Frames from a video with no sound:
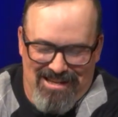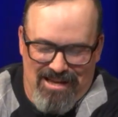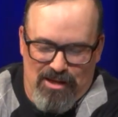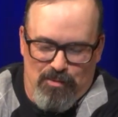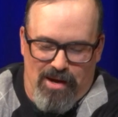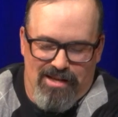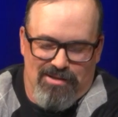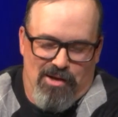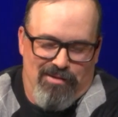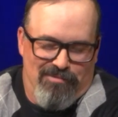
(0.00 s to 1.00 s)
That's why it's
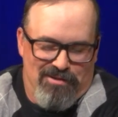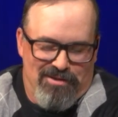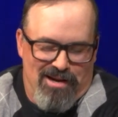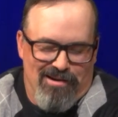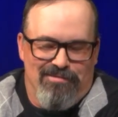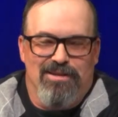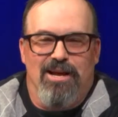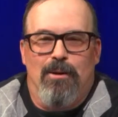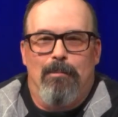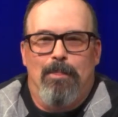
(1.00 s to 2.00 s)
called Photography
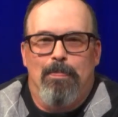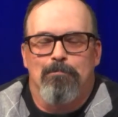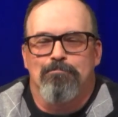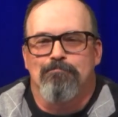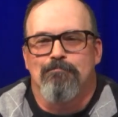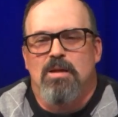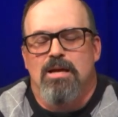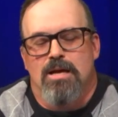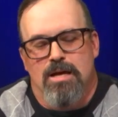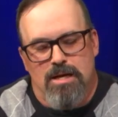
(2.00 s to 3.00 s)
Now.
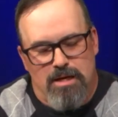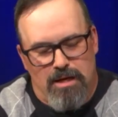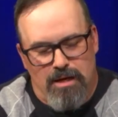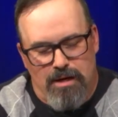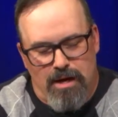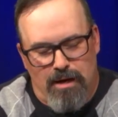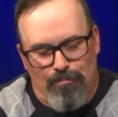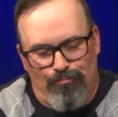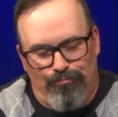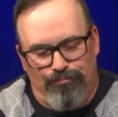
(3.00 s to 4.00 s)

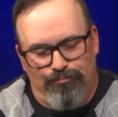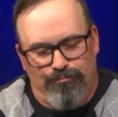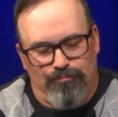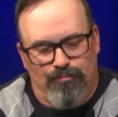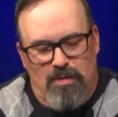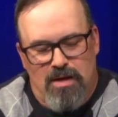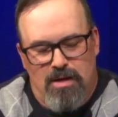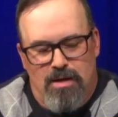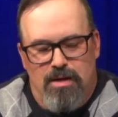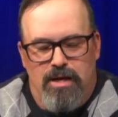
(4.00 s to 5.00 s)
And
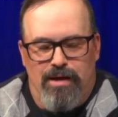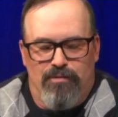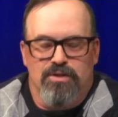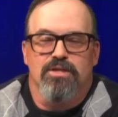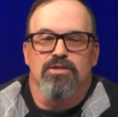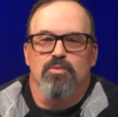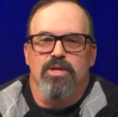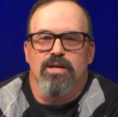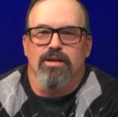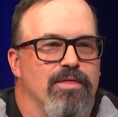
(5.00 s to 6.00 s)
ever since we
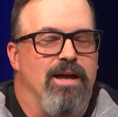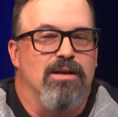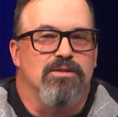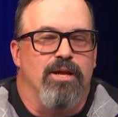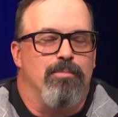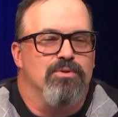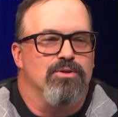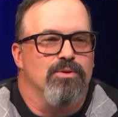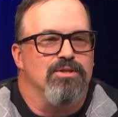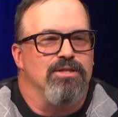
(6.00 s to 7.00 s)
hit 1,000
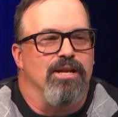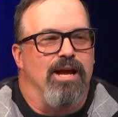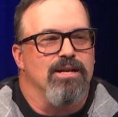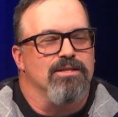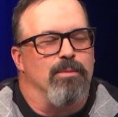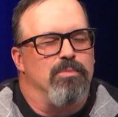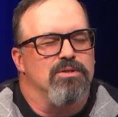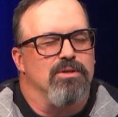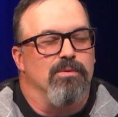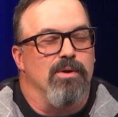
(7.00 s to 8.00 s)
episodes, tonight is
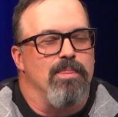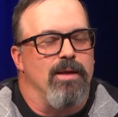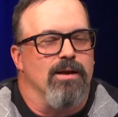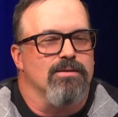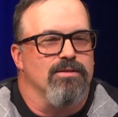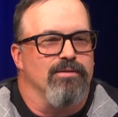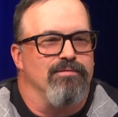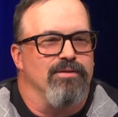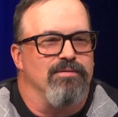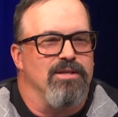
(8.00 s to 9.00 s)
episode
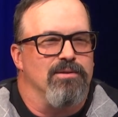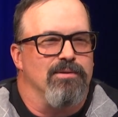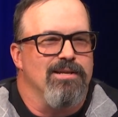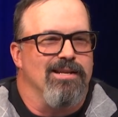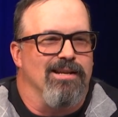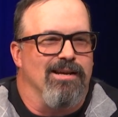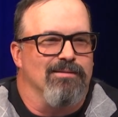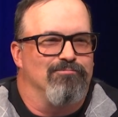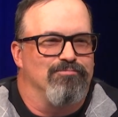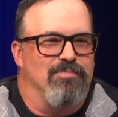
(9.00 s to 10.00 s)
1053,
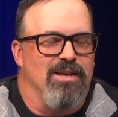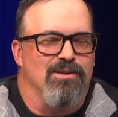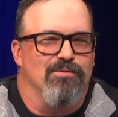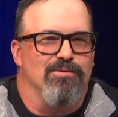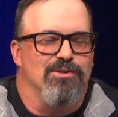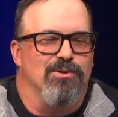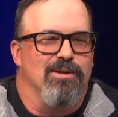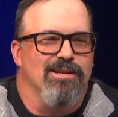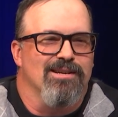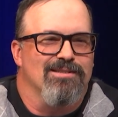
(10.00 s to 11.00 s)
and thank you for
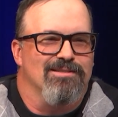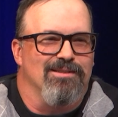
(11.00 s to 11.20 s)
joining us.